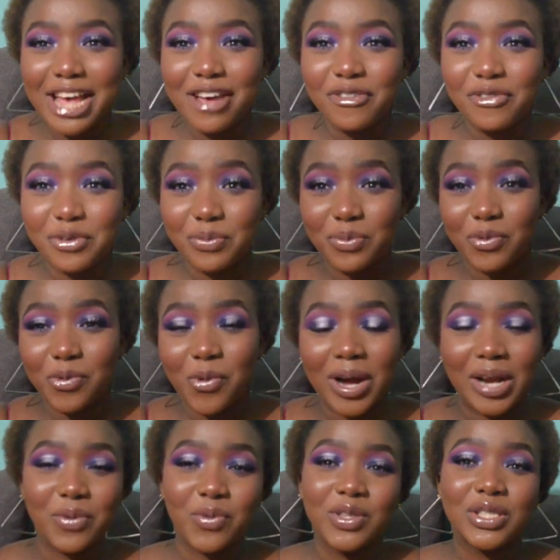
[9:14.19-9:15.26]

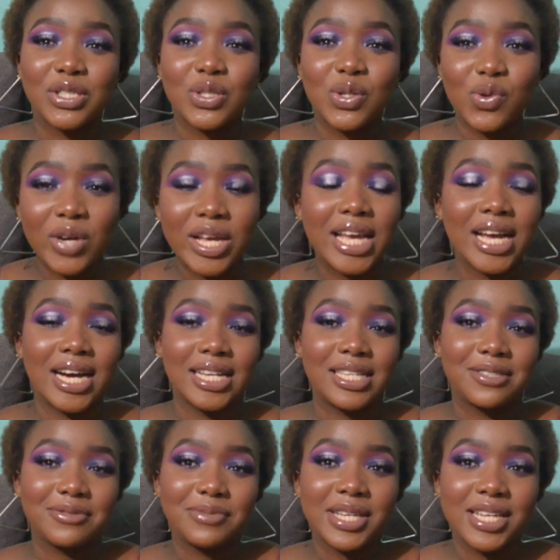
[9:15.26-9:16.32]
everyone was looking
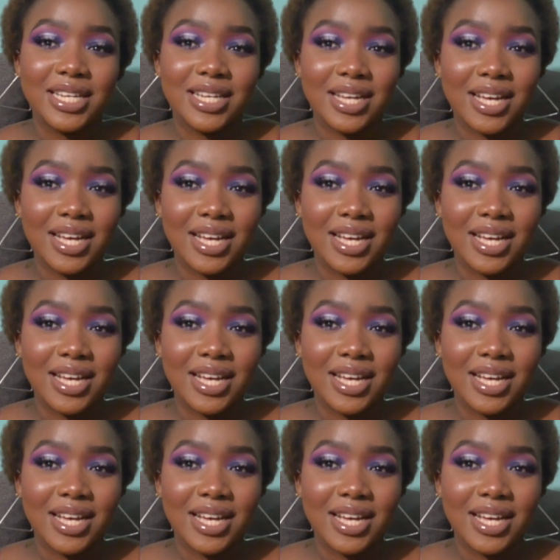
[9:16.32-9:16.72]
at me